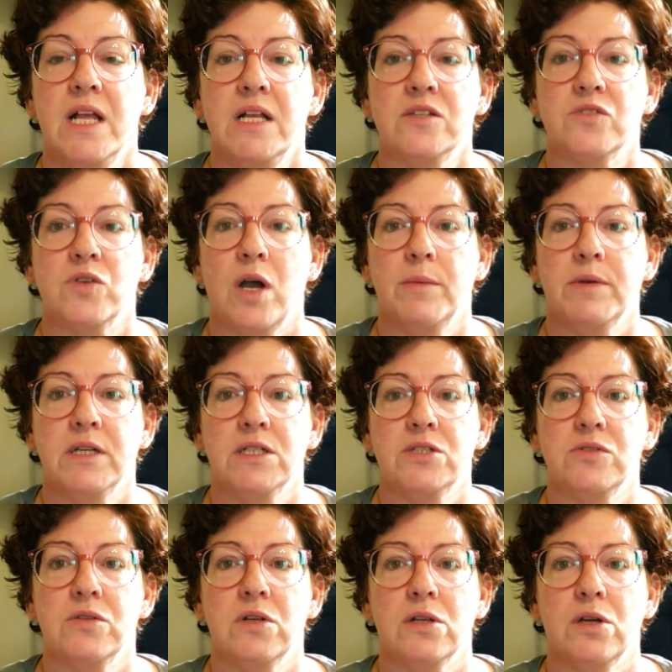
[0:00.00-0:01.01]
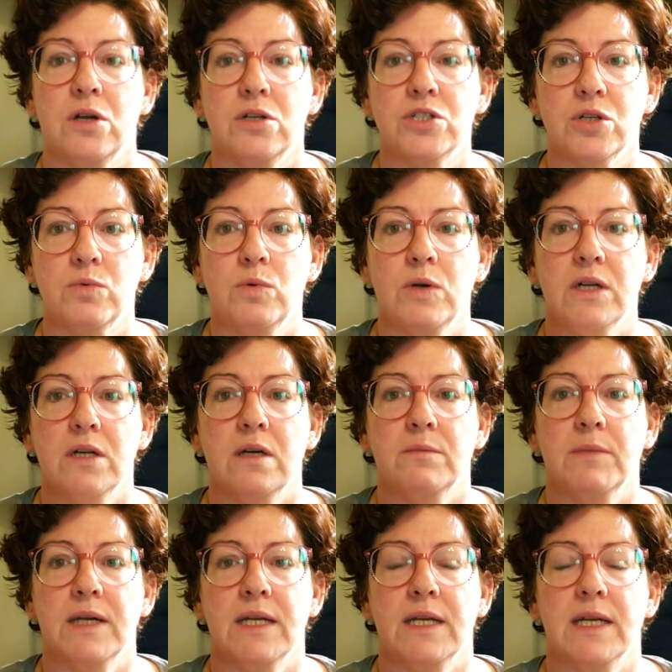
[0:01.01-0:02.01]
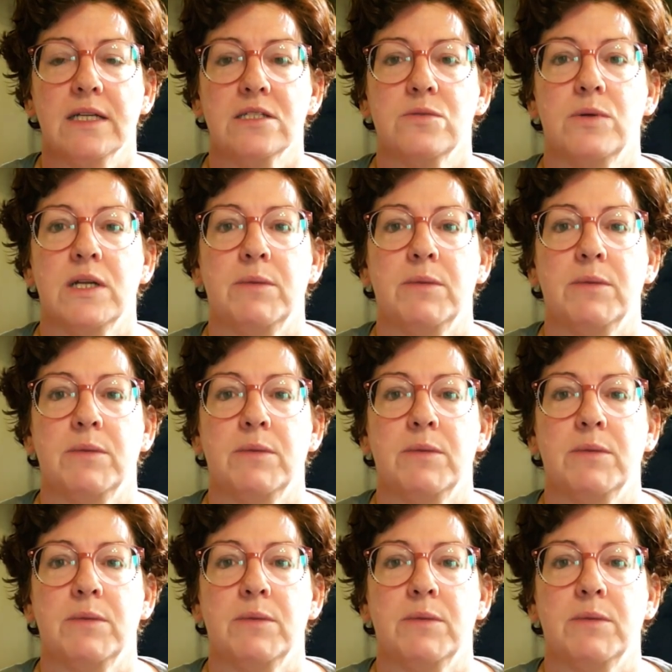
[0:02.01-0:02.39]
So I'm going to do the larger one on my next one.